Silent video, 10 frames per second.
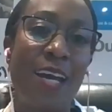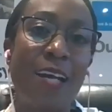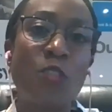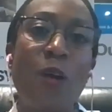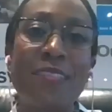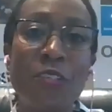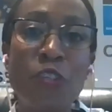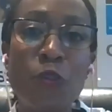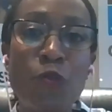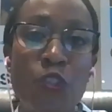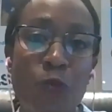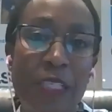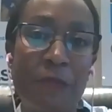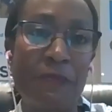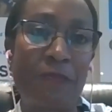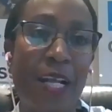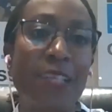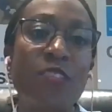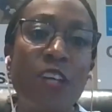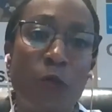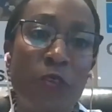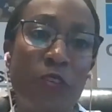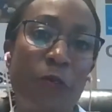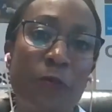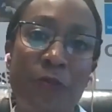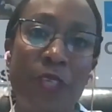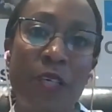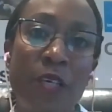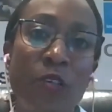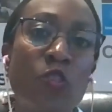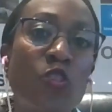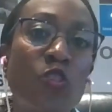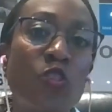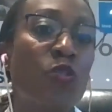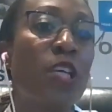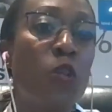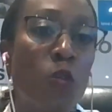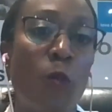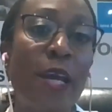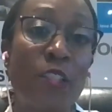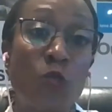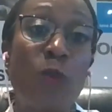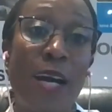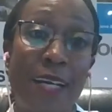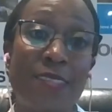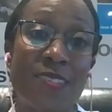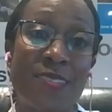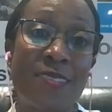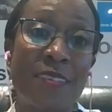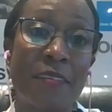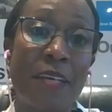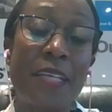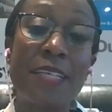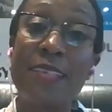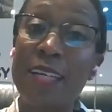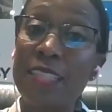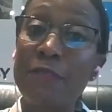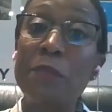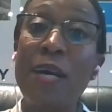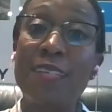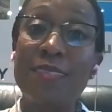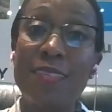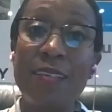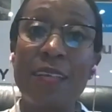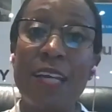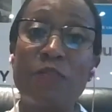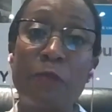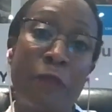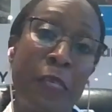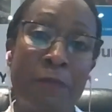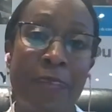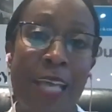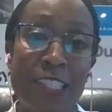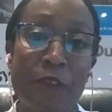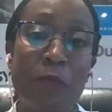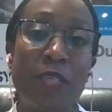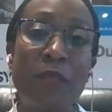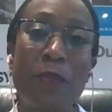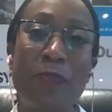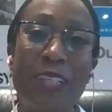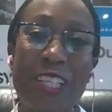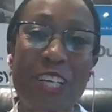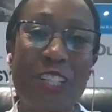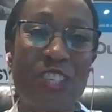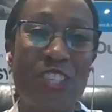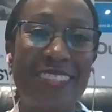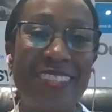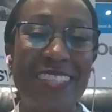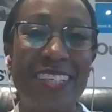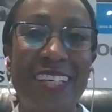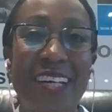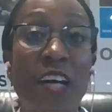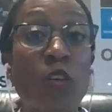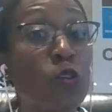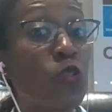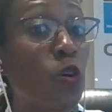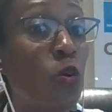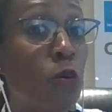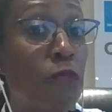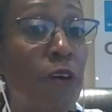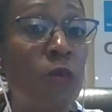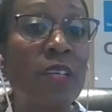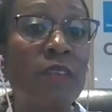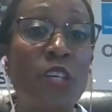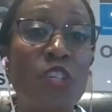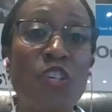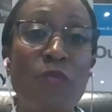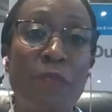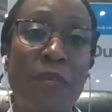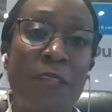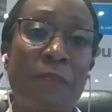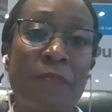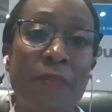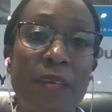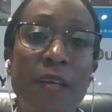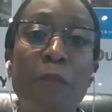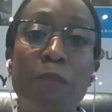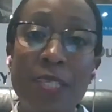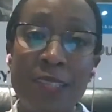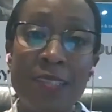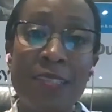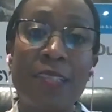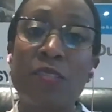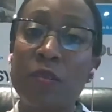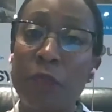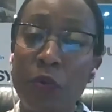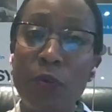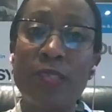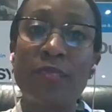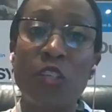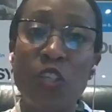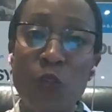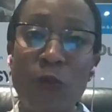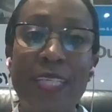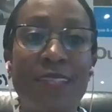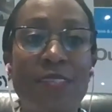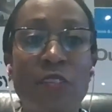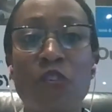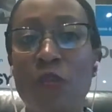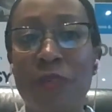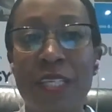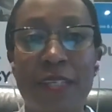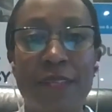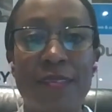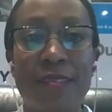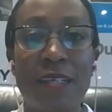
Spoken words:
So I'll turn to you, Julie. I'll start with you. So Julie, you wear two hats, an executive at Massy, SVP People and Culture, and also co-founder of Nudge Caribbean, a business that supports and showcases entrepreneurs.